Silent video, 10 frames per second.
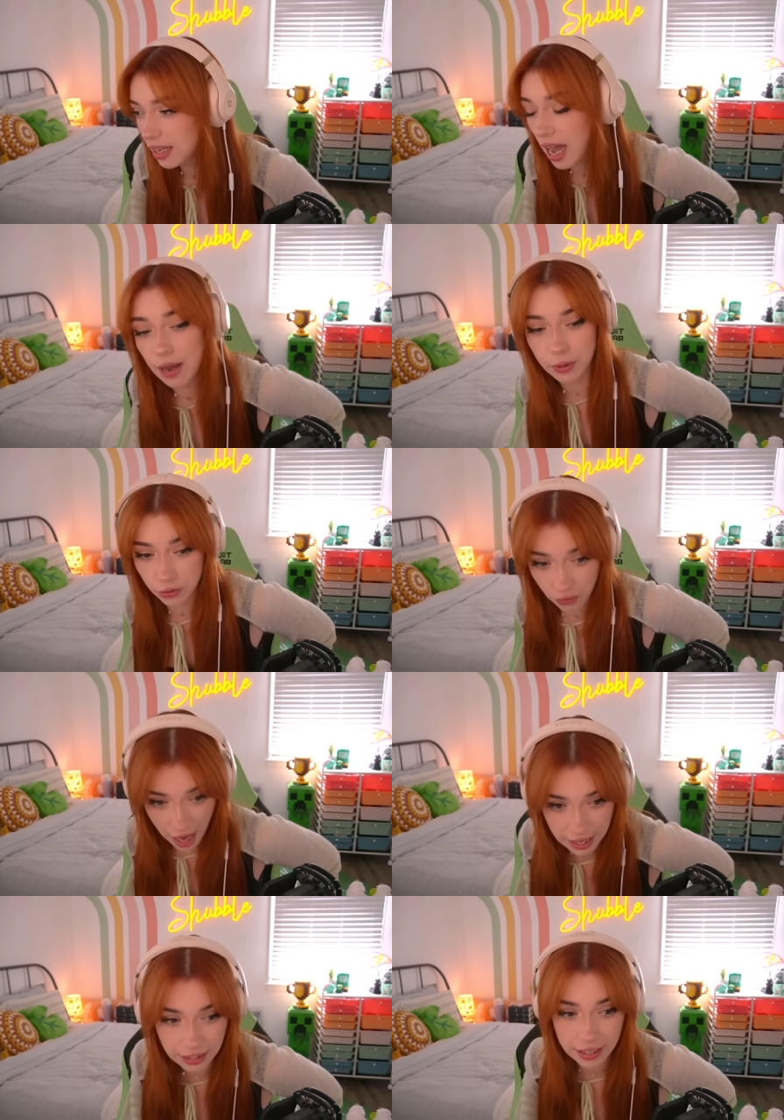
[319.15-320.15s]
I was
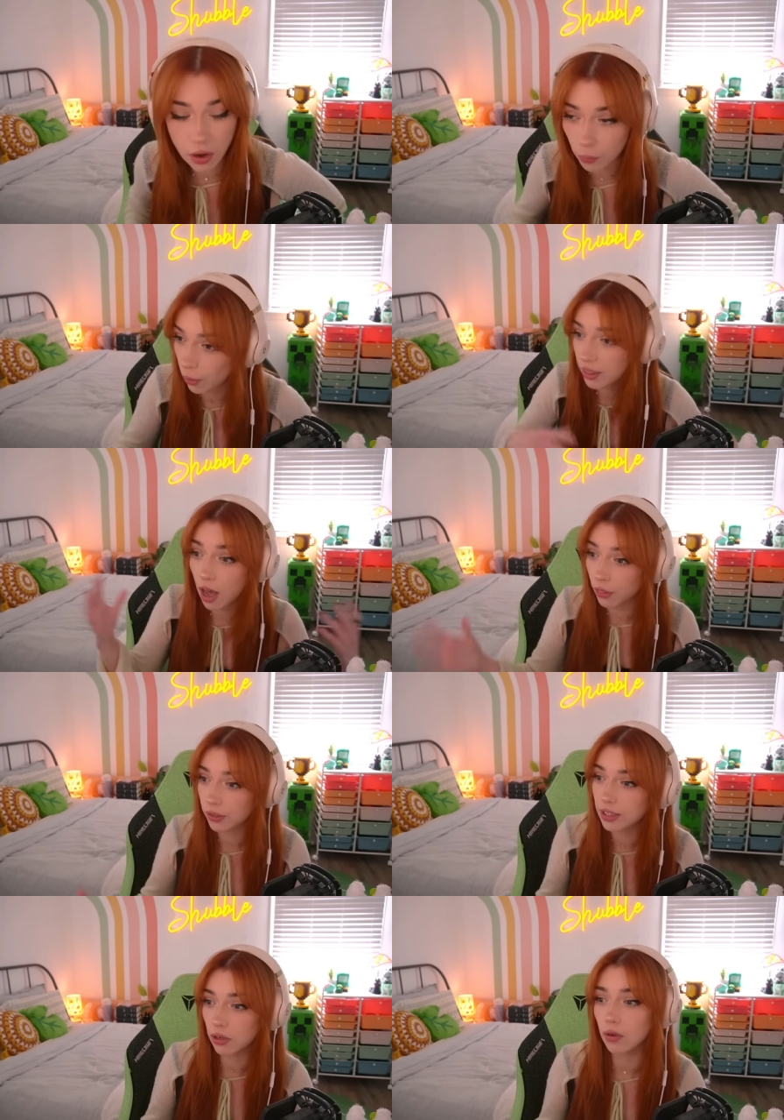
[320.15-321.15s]
finally with other
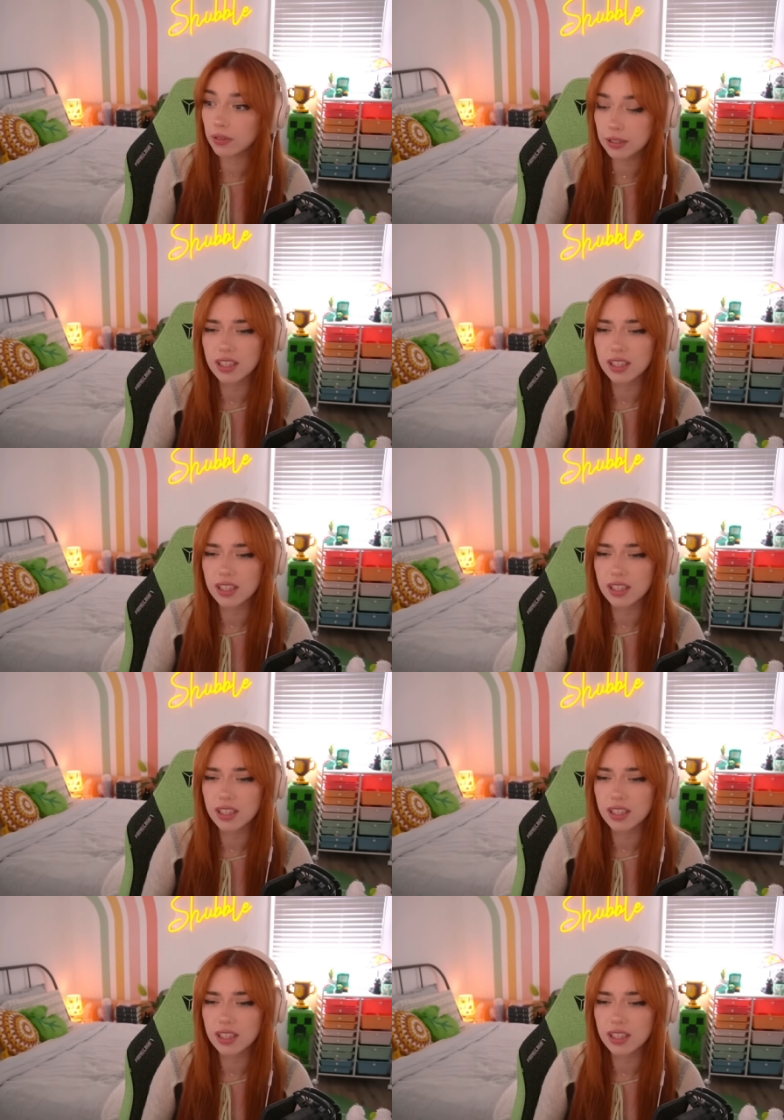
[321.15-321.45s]
adults,